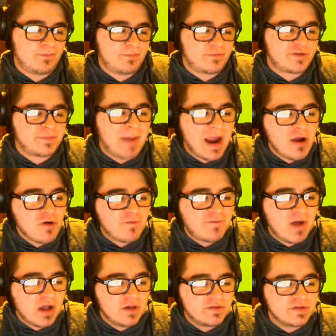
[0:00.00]
Spyro
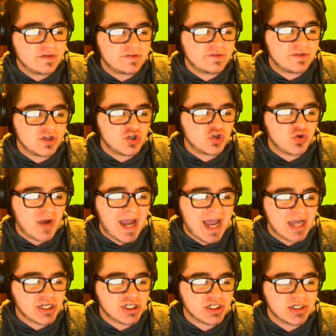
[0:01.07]
follows the
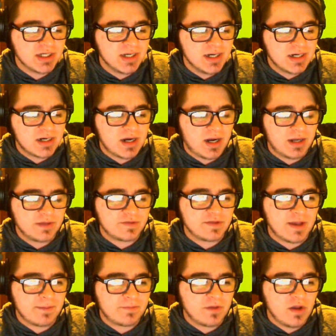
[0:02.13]
Crash
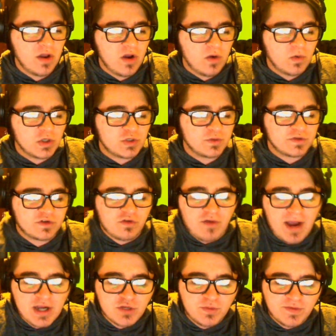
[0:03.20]
concept, which was
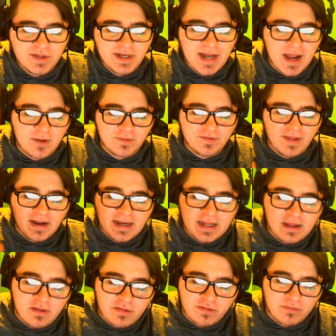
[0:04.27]
Crash was announced at
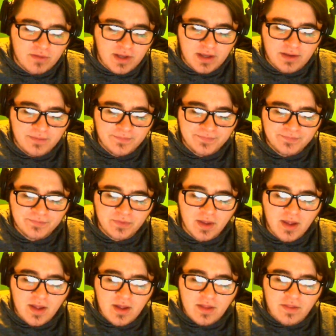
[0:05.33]
E3,
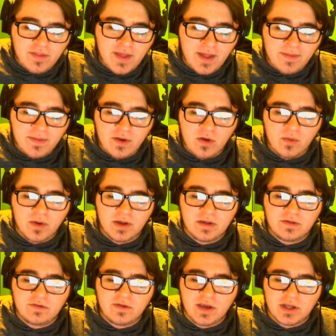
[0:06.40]
then there
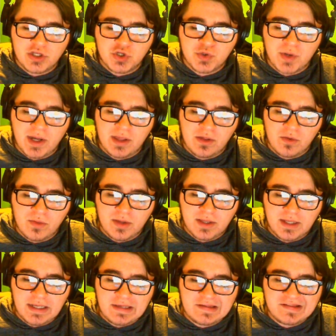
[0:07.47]
was a trailer
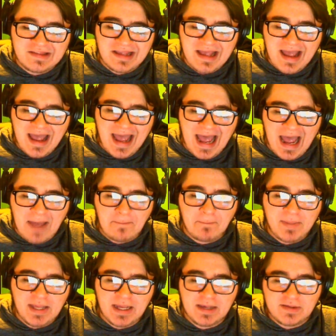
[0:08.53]
released at
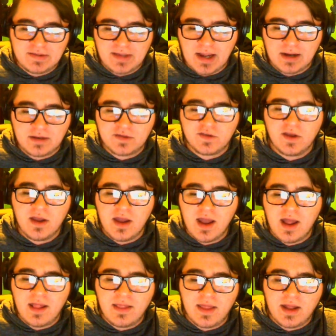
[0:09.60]
PSX,
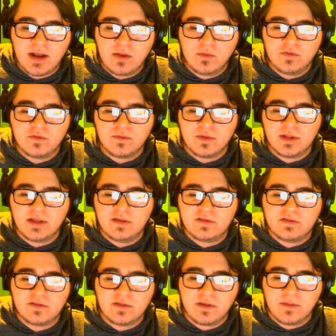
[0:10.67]
and then it was
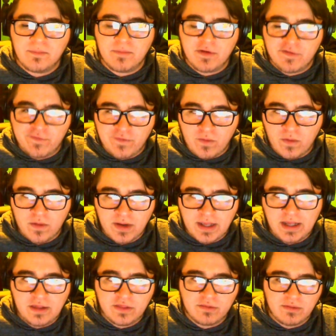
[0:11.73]
released before
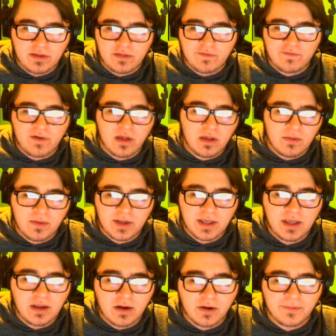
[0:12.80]
E3 the
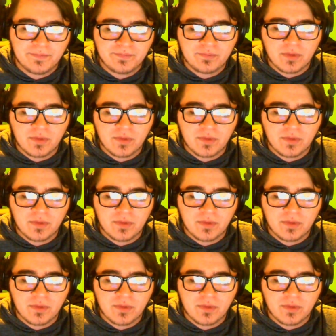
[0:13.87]
following year.